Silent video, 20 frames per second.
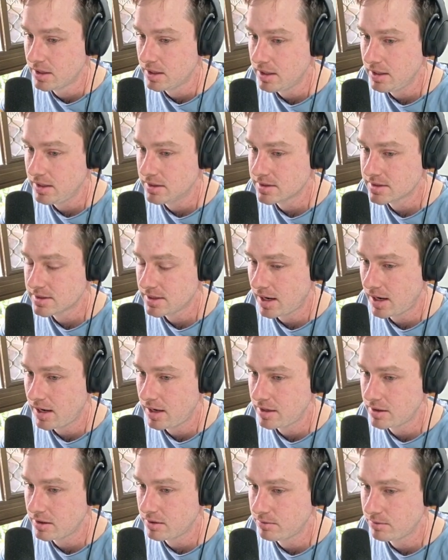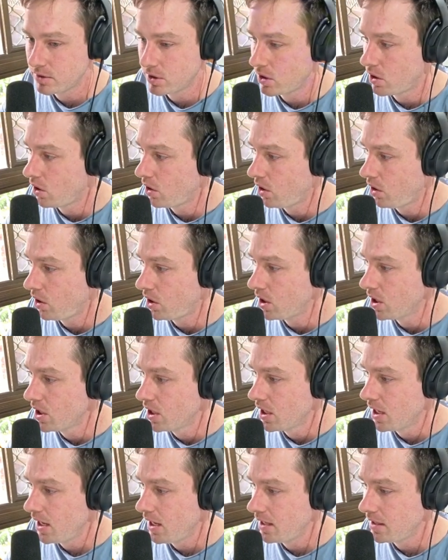inside of a car.
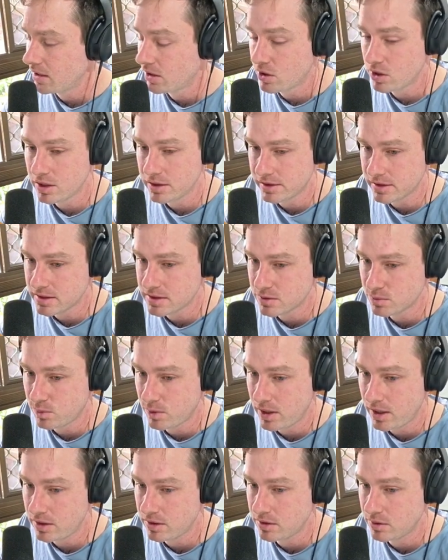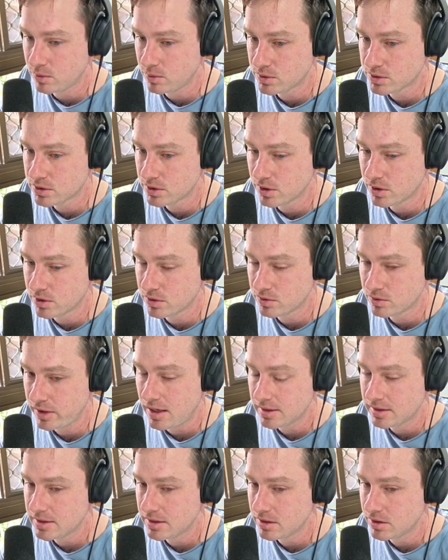And it got this one also
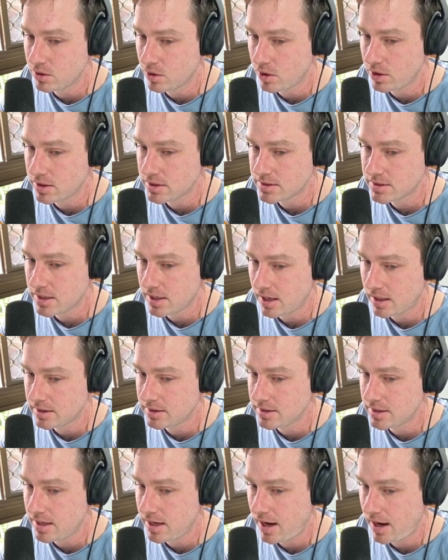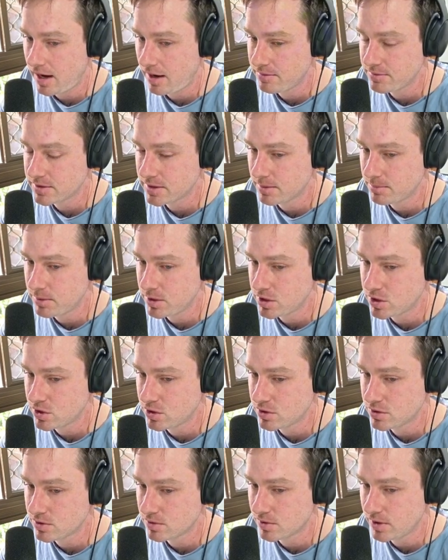correct. Did notice that I did have some
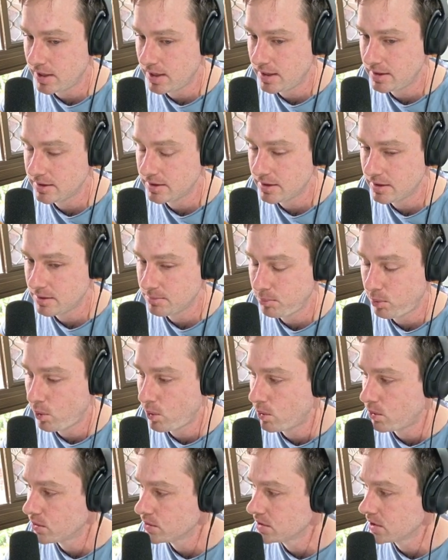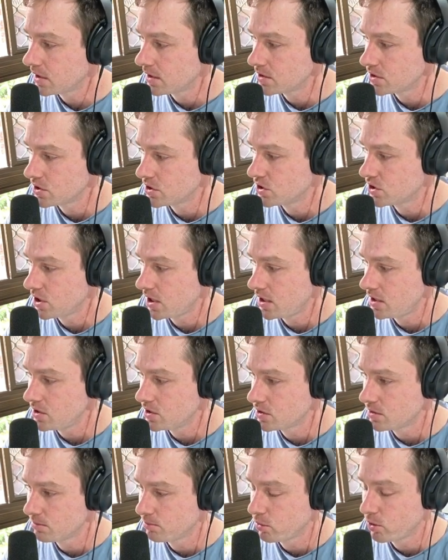issues around the paws. I just
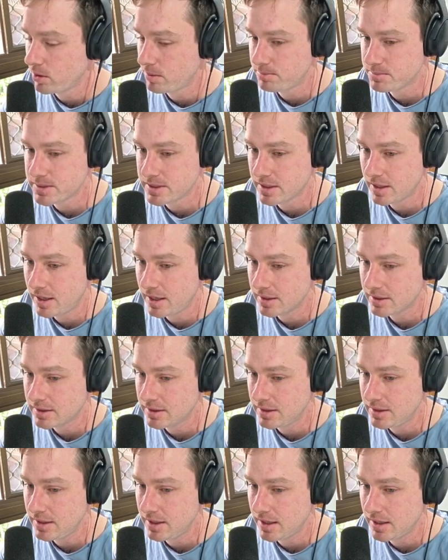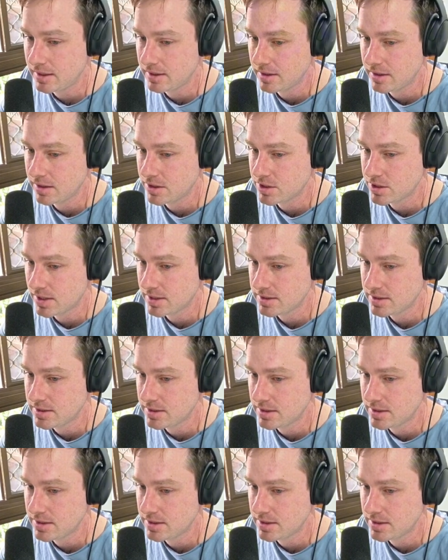changed the prompt slightly and it adjusted